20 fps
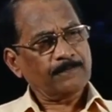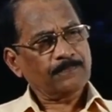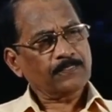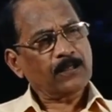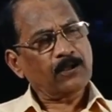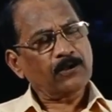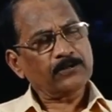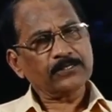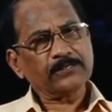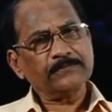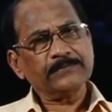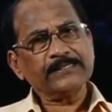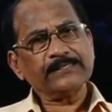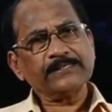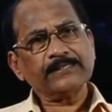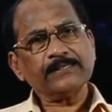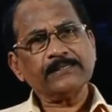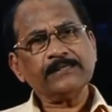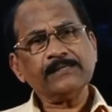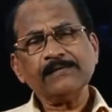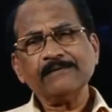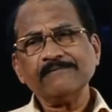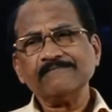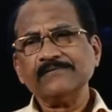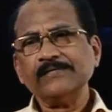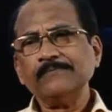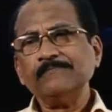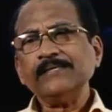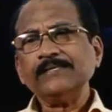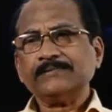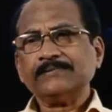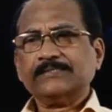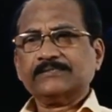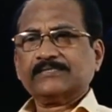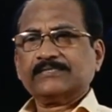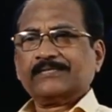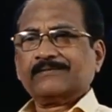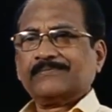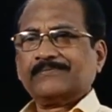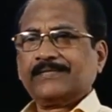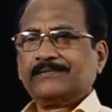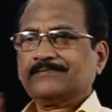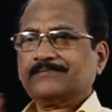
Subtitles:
automatically will be the chairman,